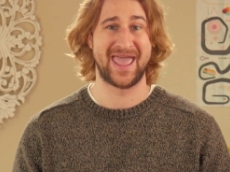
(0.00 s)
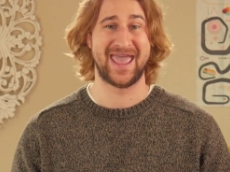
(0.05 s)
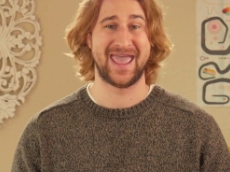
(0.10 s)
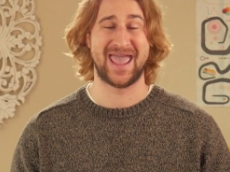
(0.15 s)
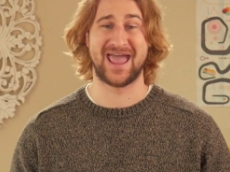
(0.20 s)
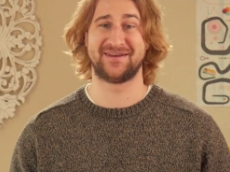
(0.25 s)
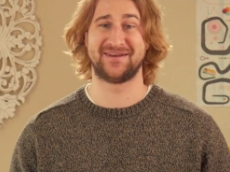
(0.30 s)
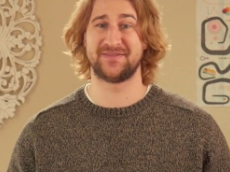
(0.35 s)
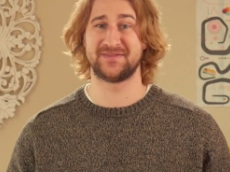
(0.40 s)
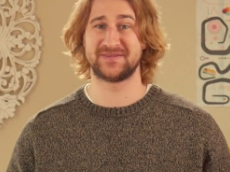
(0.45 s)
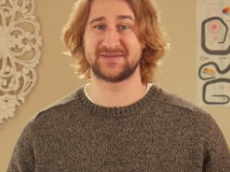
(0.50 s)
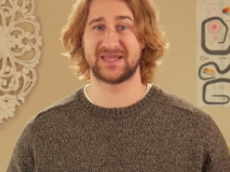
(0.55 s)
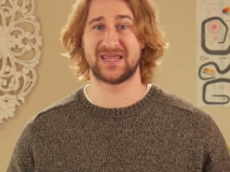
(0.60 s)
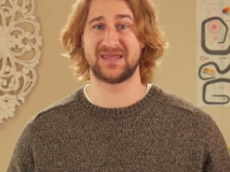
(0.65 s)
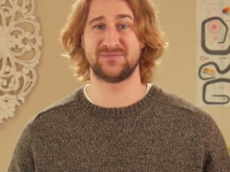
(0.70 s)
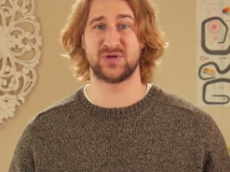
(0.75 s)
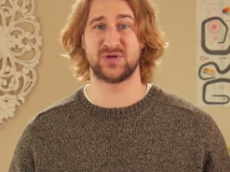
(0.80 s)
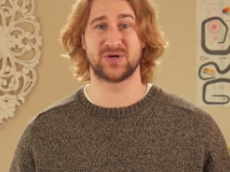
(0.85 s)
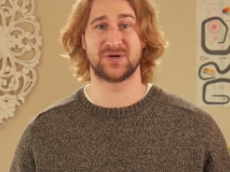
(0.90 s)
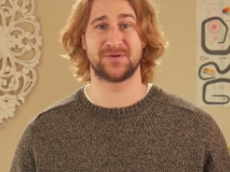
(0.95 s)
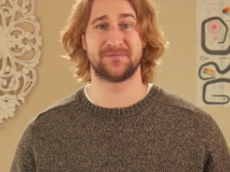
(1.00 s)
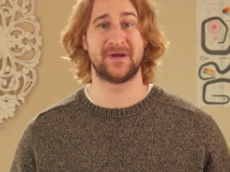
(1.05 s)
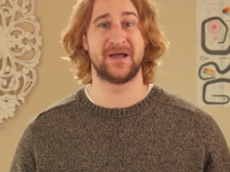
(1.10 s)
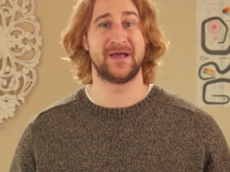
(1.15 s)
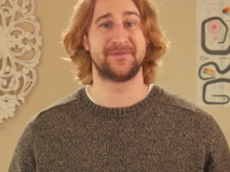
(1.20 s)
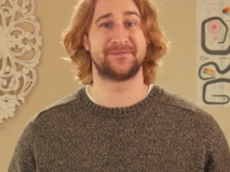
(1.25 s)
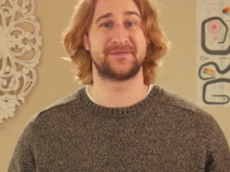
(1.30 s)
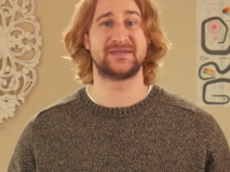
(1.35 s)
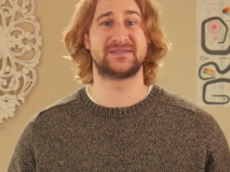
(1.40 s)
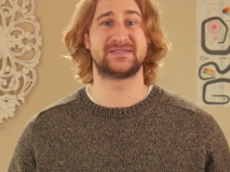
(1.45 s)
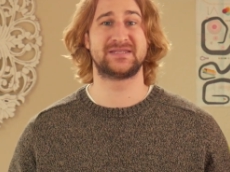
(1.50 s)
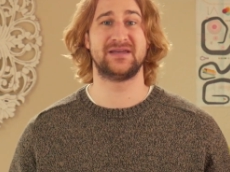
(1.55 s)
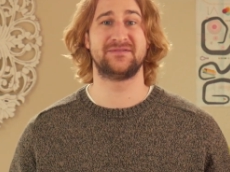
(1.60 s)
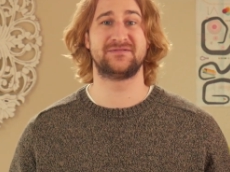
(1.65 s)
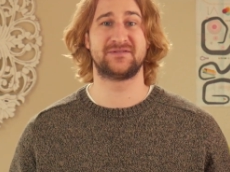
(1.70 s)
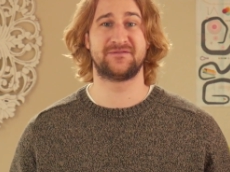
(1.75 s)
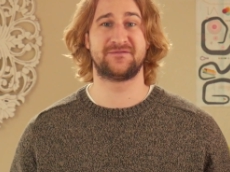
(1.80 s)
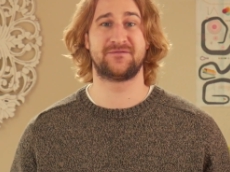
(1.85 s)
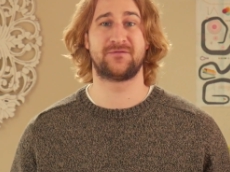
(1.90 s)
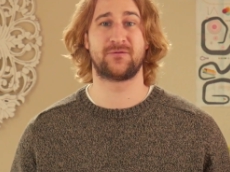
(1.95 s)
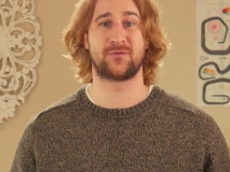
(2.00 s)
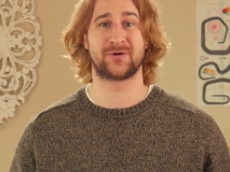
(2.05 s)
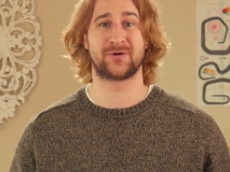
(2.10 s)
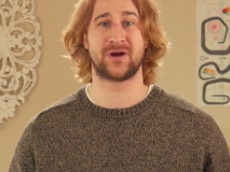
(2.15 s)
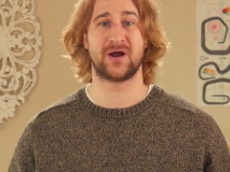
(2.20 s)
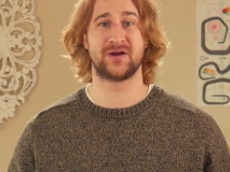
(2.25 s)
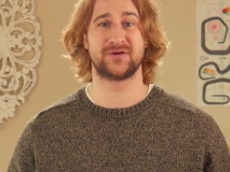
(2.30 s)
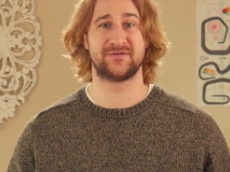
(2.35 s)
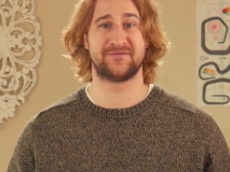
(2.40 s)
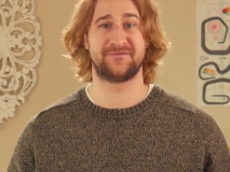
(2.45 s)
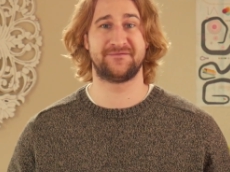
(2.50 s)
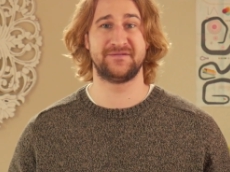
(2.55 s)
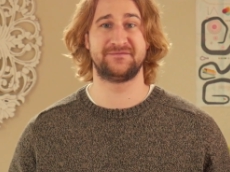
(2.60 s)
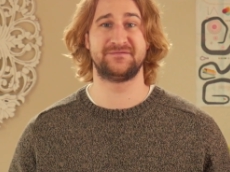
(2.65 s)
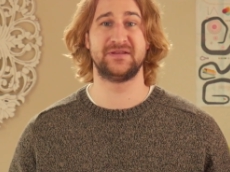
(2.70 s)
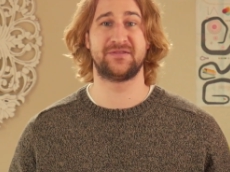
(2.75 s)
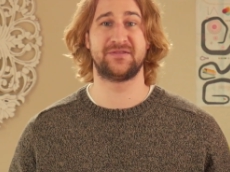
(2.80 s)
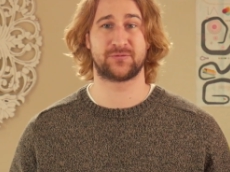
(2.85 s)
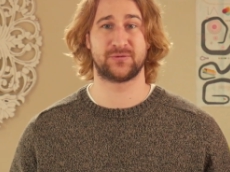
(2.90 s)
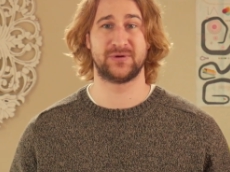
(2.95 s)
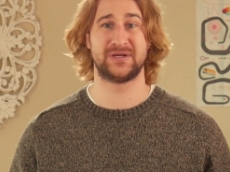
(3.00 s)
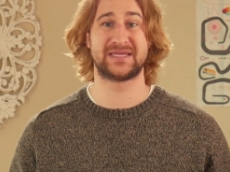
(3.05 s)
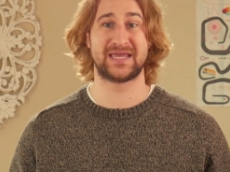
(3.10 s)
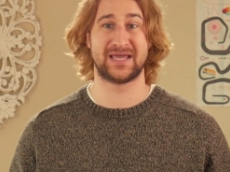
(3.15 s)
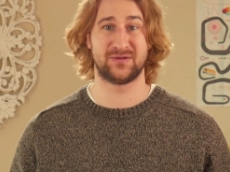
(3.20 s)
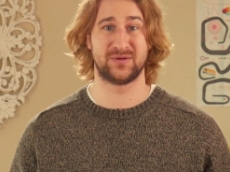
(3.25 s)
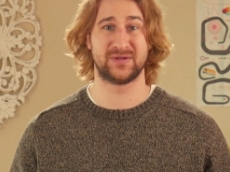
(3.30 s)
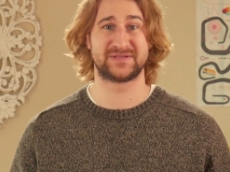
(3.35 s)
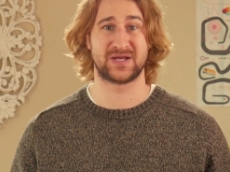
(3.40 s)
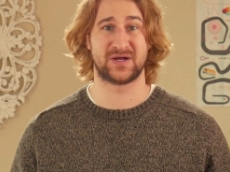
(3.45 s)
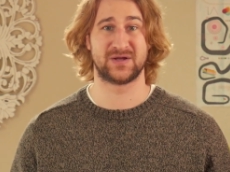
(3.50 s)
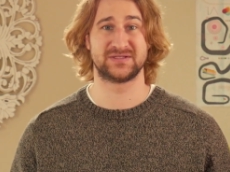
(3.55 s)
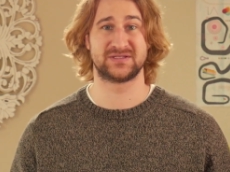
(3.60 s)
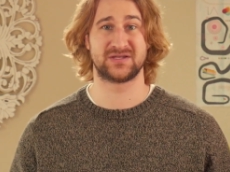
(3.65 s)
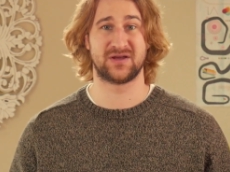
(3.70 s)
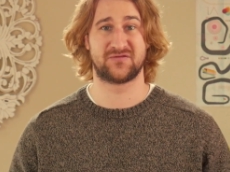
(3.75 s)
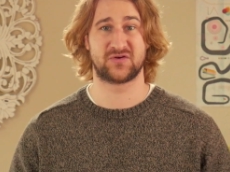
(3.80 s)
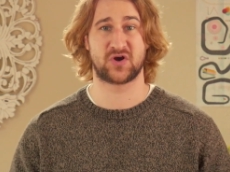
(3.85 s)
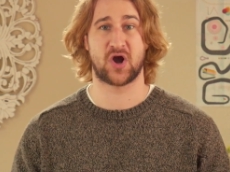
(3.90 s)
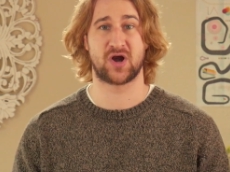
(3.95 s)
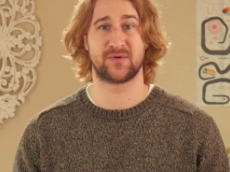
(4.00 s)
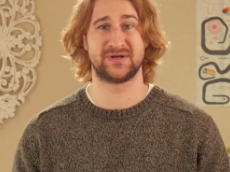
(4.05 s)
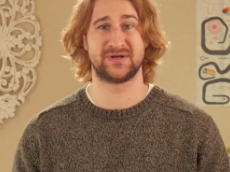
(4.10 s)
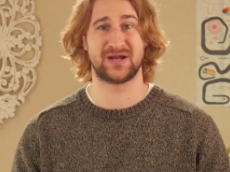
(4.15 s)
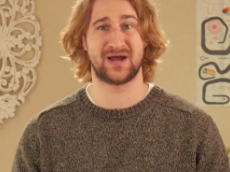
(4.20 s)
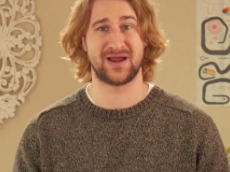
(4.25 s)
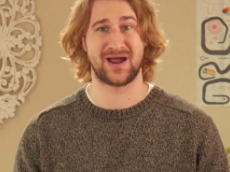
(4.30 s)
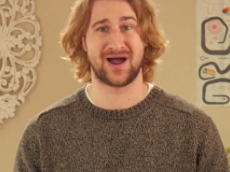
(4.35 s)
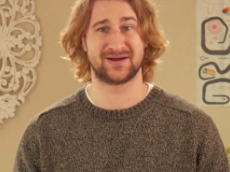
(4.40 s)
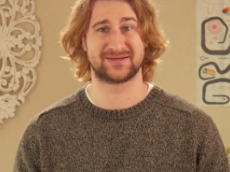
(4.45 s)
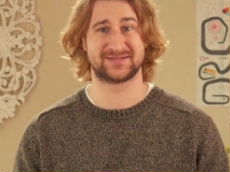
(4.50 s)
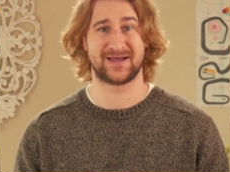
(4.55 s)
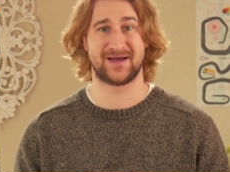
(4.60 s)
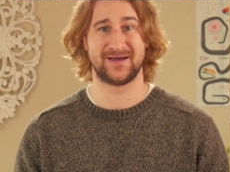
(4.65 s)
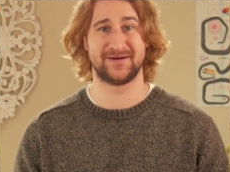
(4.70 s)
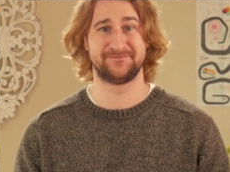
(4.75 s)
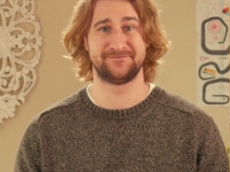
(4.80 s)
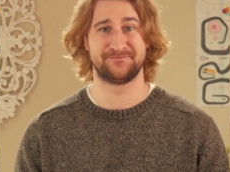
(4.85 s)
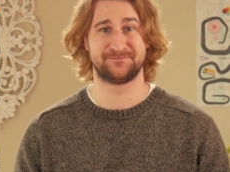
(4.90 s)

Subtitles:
and in the same year, they saved 453 kilotons of carbon dioxide.